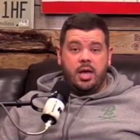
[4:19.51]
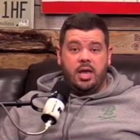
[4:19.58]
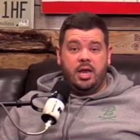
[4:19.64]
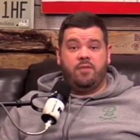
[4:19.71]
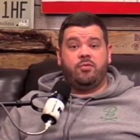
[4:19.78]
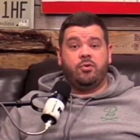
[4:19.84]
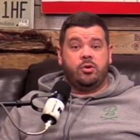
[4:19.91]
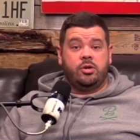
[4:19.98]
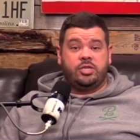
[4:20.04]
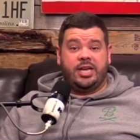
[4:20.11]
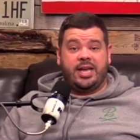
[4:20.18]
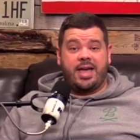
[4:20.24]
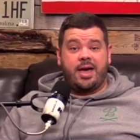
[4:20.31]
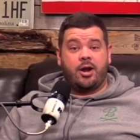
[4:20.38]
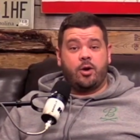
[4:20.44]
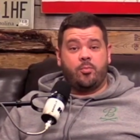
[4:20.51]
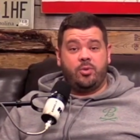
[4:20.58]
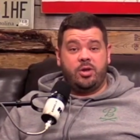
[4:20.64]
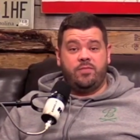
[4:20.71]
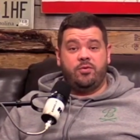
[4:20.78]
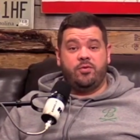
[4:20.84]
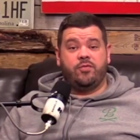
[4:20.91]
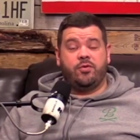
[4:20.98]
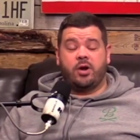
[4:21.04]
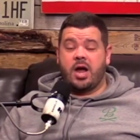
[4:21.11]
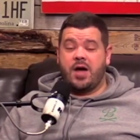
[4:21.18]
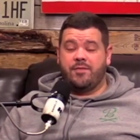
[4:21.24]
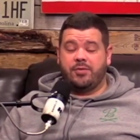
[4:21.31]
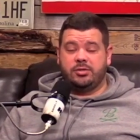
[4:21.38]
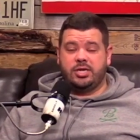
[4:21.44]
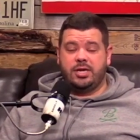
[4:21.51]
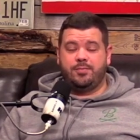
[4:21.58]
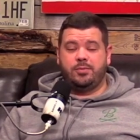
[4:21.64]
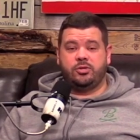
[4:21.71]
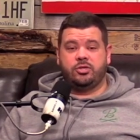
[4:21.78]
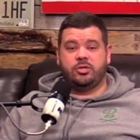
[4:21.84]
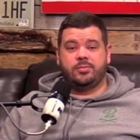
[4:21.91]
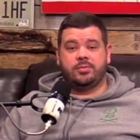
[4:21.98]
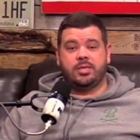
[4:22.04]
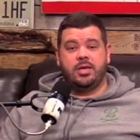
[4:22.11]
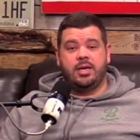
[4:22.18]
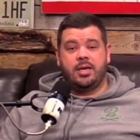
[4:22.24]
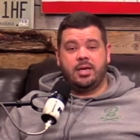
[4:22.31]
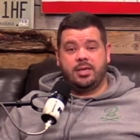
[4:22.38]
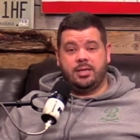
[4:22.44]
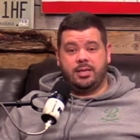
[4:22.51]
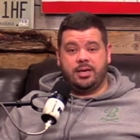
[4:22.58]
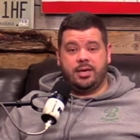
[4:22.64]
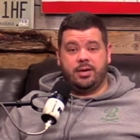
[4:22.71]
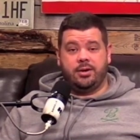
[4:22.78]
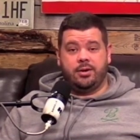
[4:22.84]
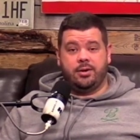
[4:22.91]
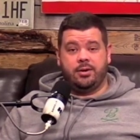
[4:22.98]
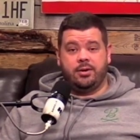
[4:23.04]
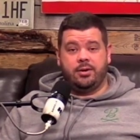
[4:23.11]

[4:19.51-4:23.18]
And if you want to check out our preview for conference championships, click here.